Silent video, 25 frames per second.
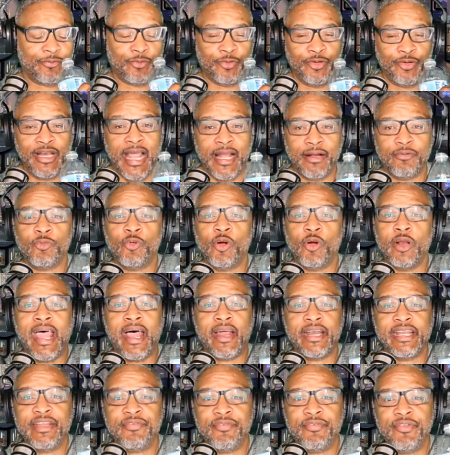Not
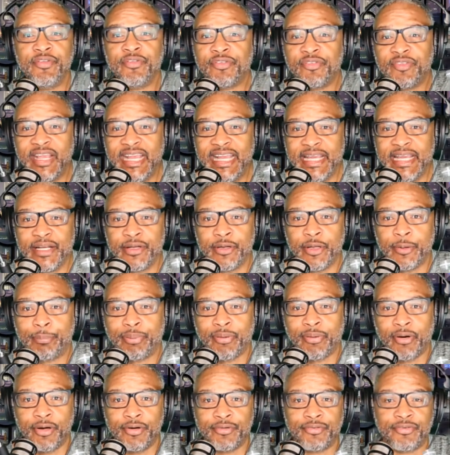without even seeing the
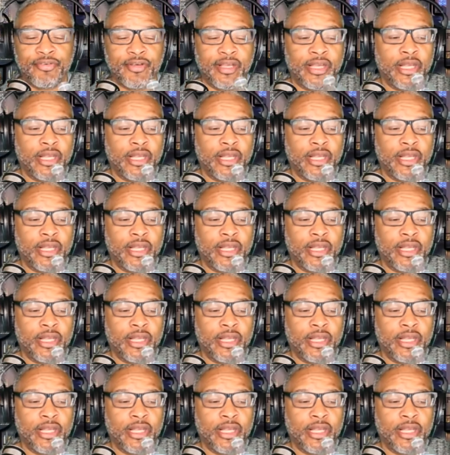person.